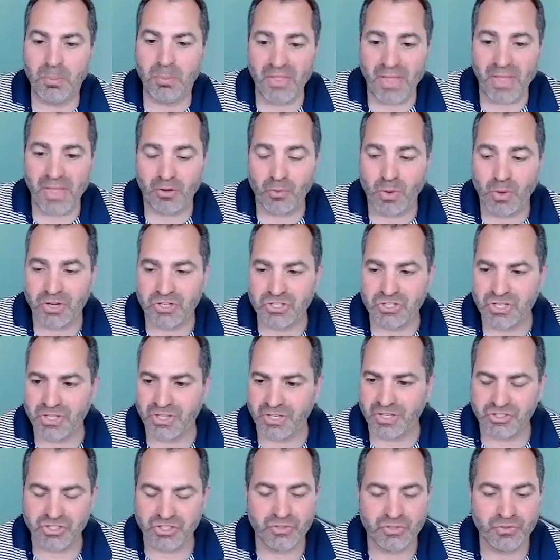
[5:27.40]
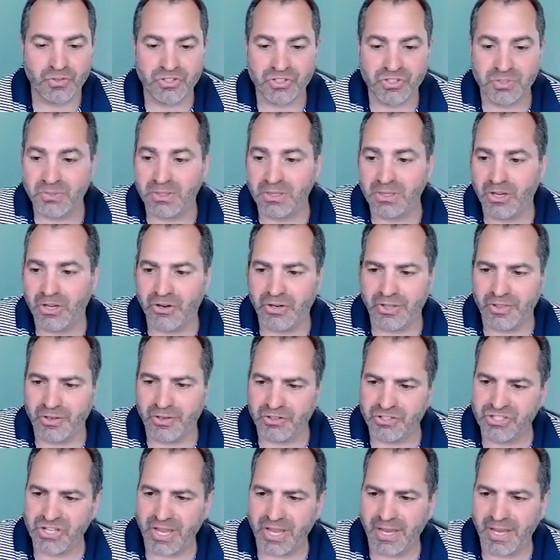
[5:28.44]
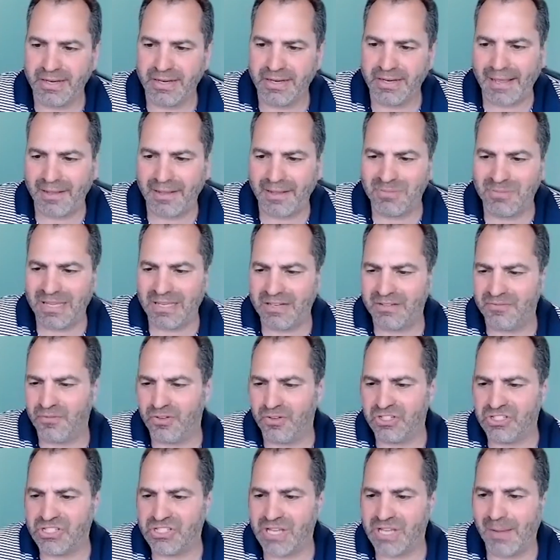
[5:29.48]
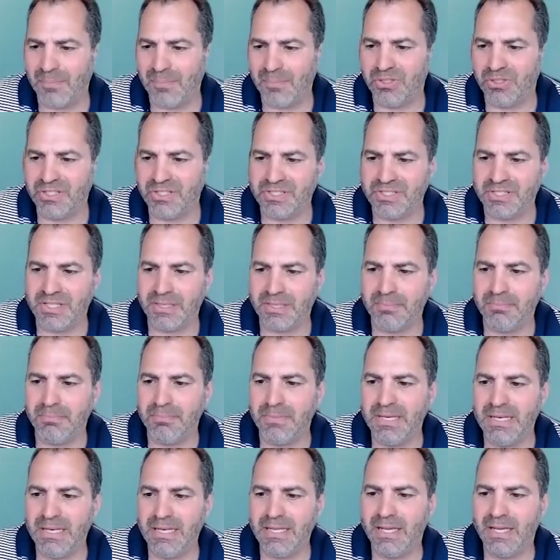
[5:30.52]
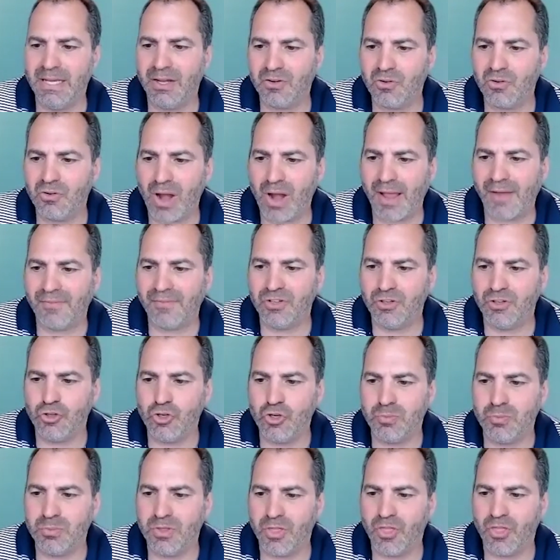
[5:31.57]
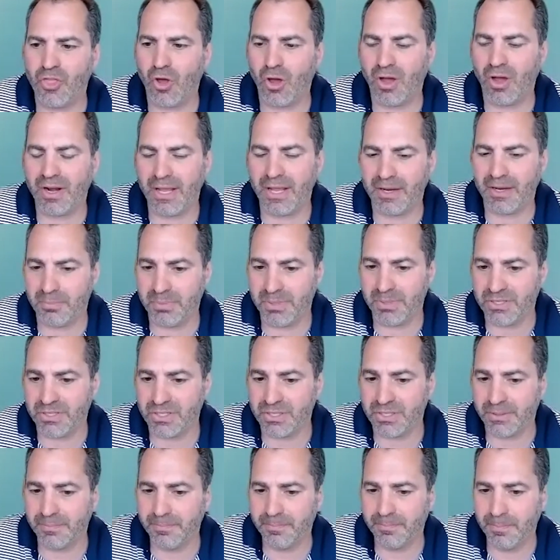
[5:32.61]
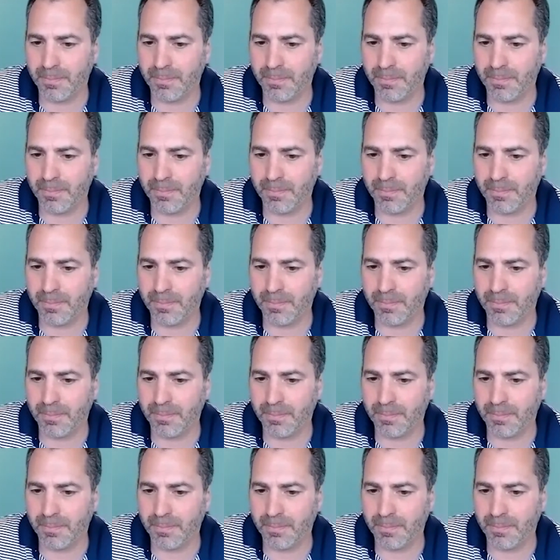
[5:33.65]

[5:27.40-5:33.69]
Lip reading: on that question, and just for some clarity, they're saying, for example, is the media crafting human thought and opinion?